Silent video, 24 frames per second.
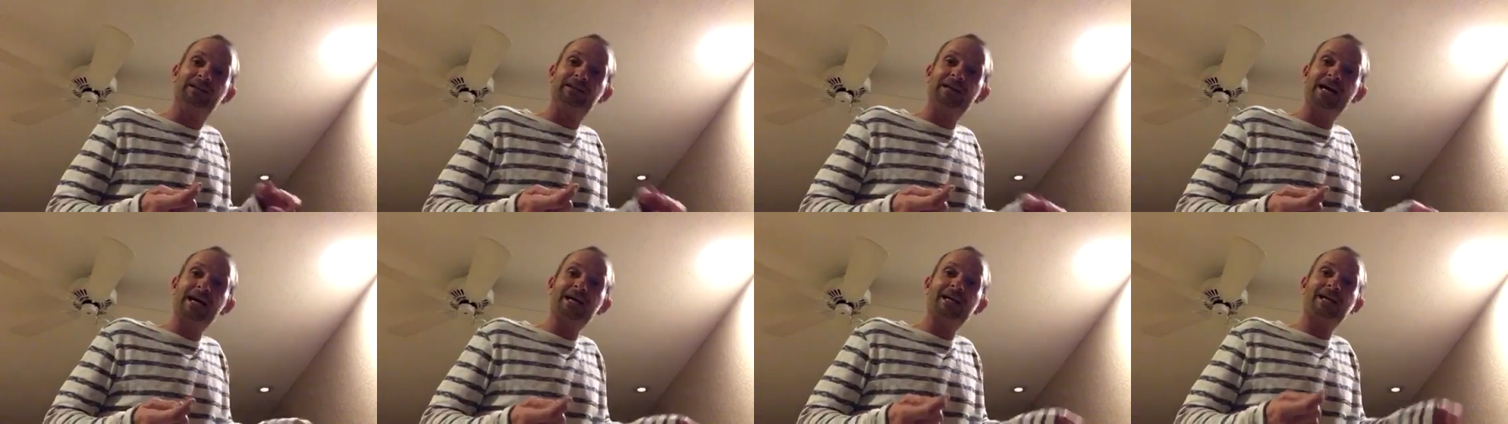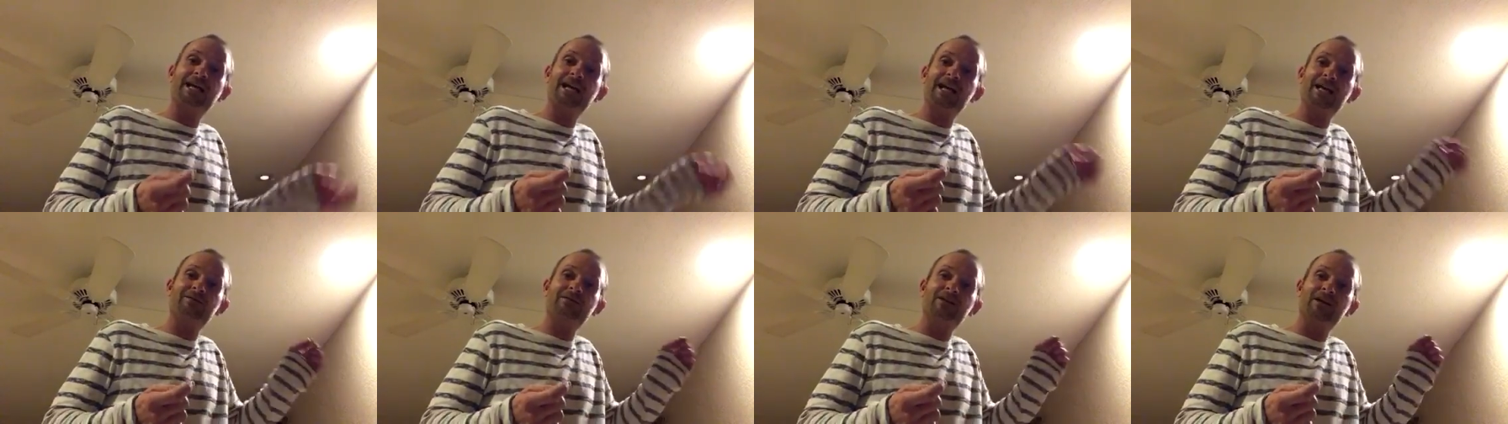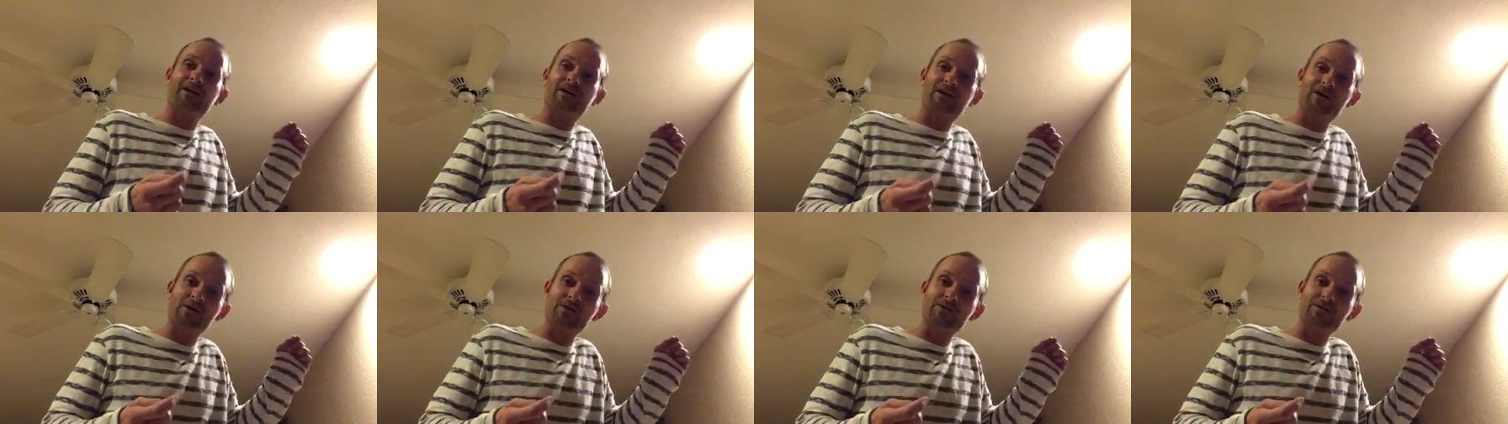I can't even
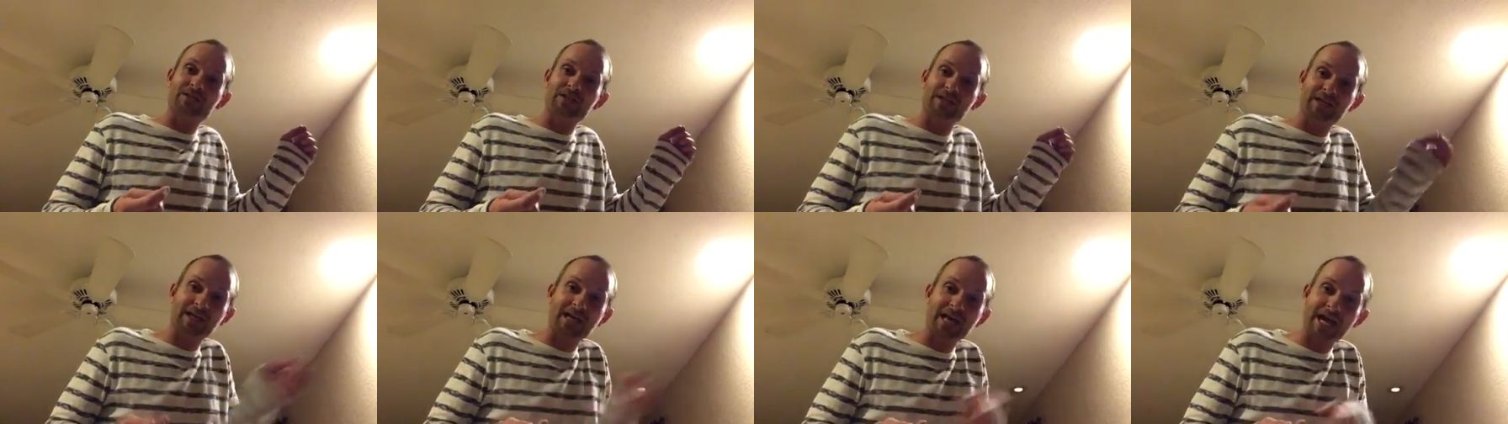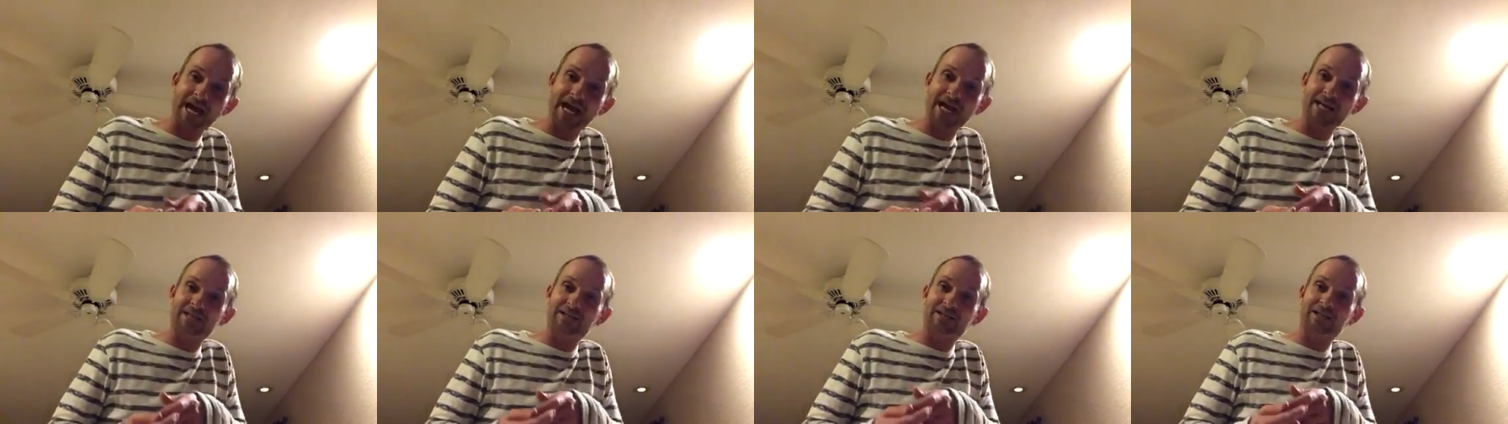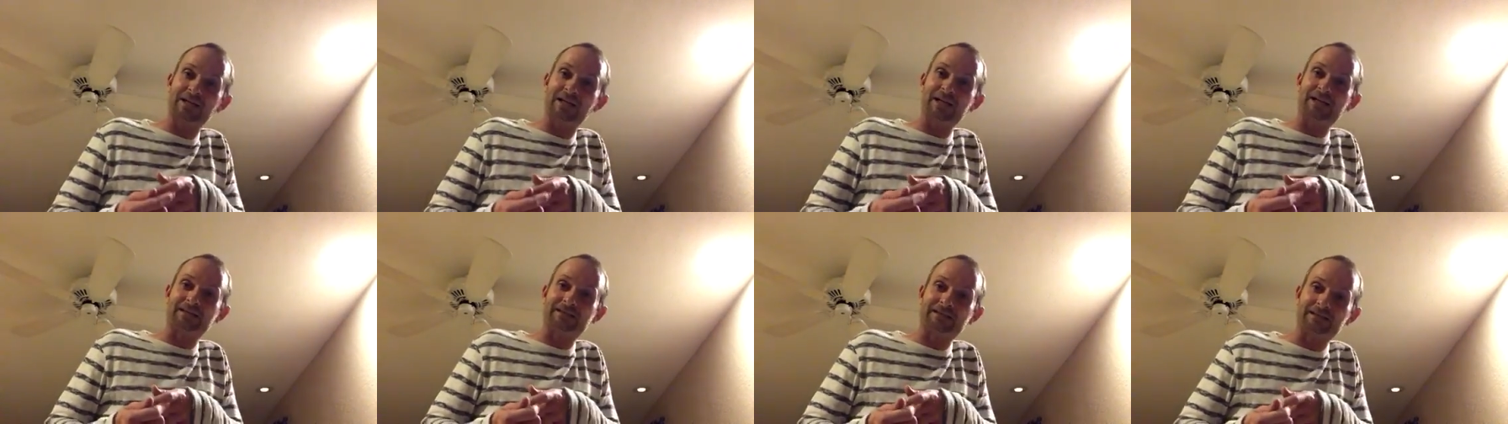close the
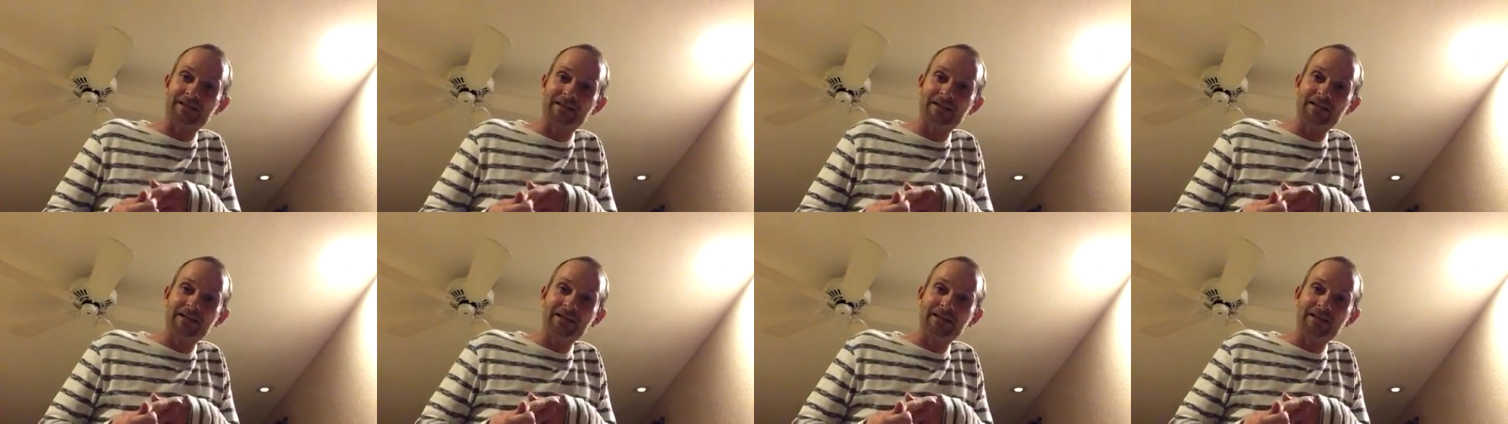casket.